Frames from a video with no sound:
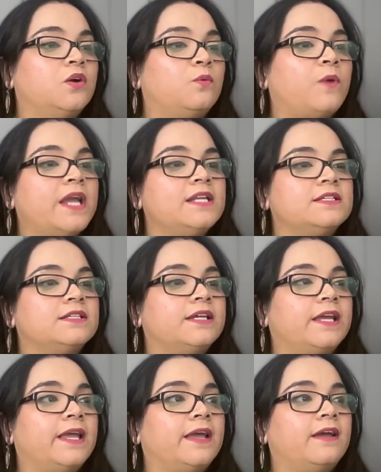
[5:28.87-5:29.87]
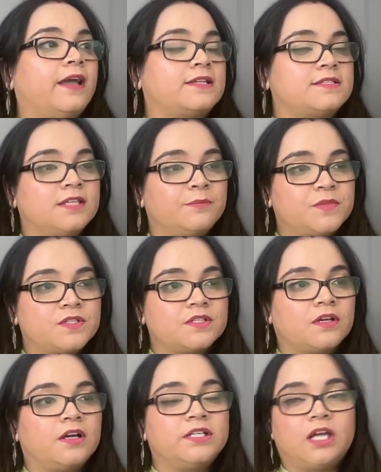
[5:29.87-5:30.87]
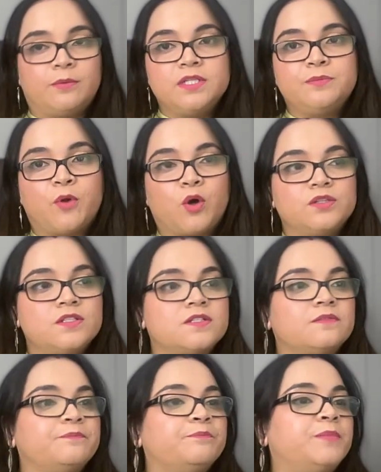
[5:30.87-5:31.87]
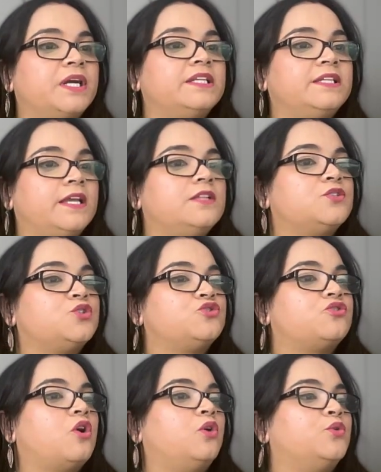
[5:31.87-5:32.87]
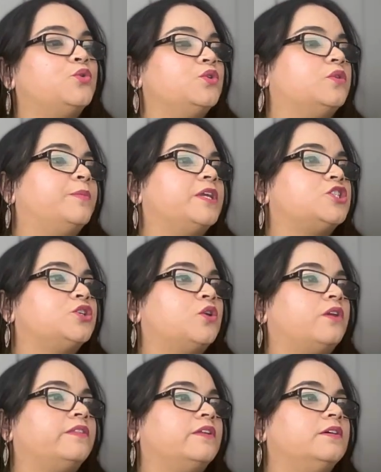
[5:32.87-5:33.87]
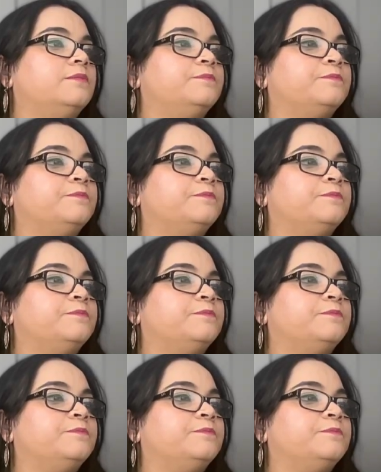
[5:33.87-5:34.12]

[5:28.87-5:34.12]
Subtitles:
White accepts doubled pawns but gains strong rook pressure on the